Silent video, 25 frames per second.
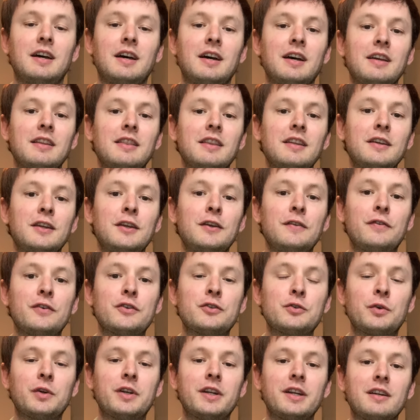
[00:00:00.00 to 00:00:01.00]
I thank you for
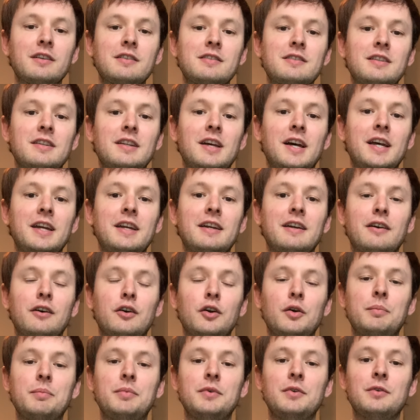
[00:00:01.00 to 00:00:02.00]
joining us tonight. I
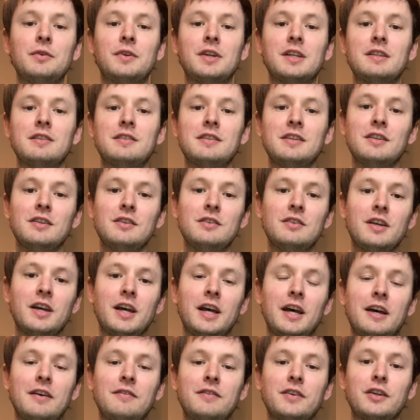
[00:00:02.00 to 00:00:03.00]
hope you continue to
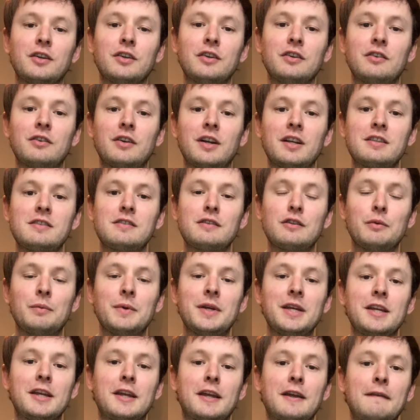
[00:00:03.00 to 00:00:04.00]
have a good rest of the
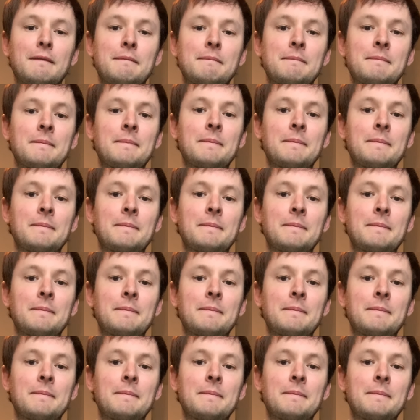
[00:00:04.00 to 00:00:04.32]
week.